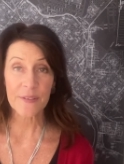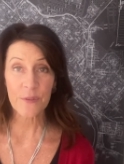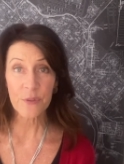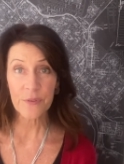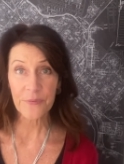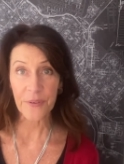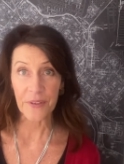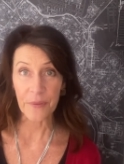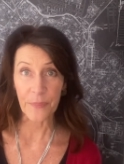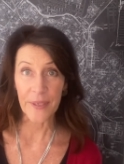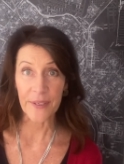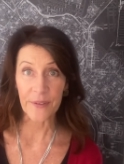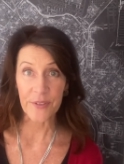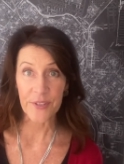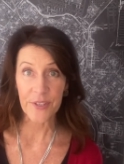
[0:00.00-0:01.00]
school for a
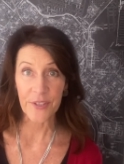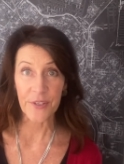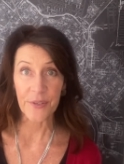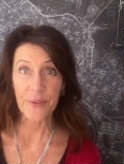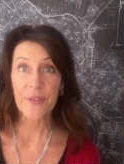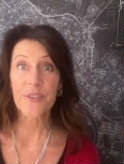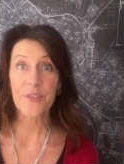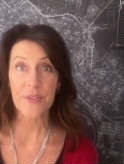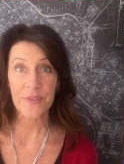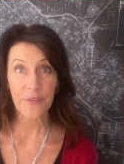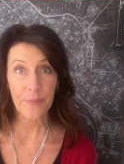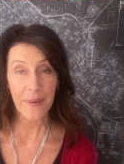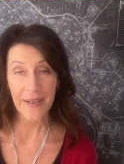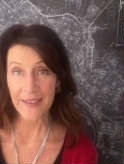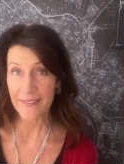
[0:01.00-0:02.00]
week or 2, just
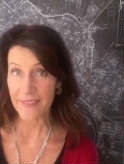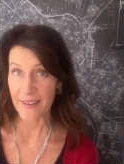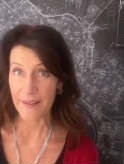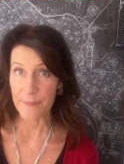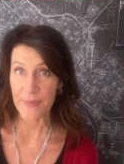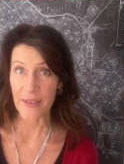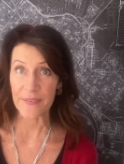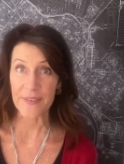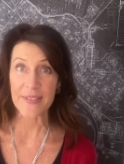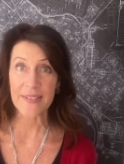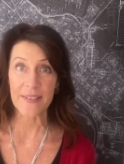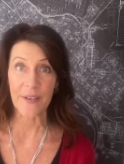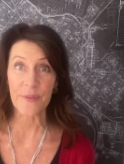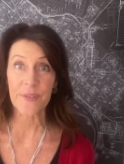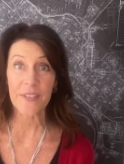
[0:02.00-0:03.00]
remind them that the
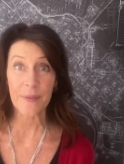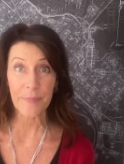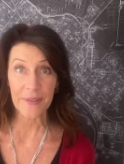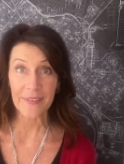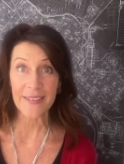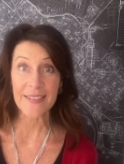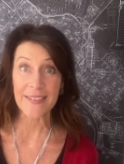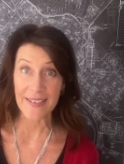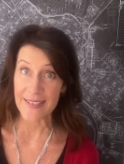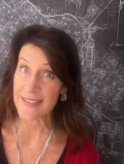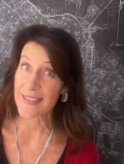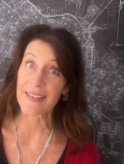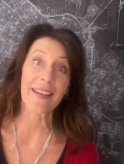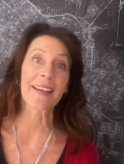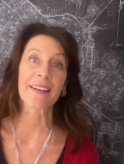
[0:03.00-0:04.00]
snow typically
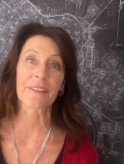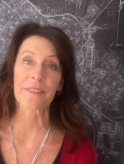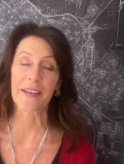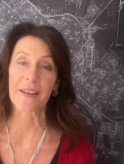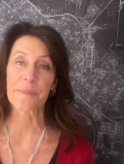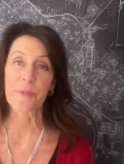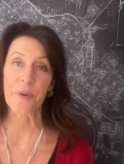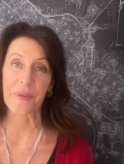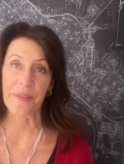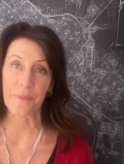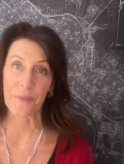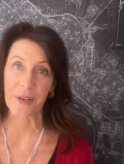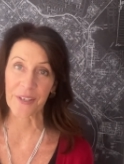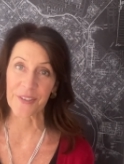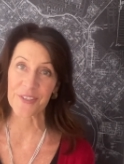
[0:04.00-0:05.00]
doesn't hang around more
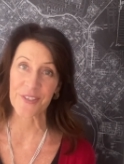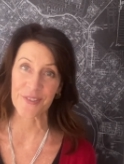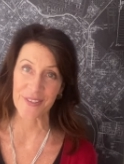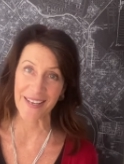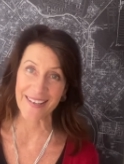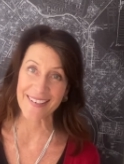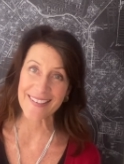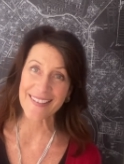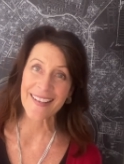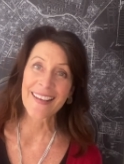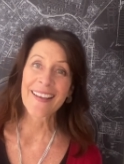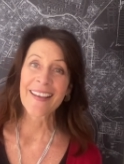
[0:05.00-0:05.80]
than 1 or 2 days.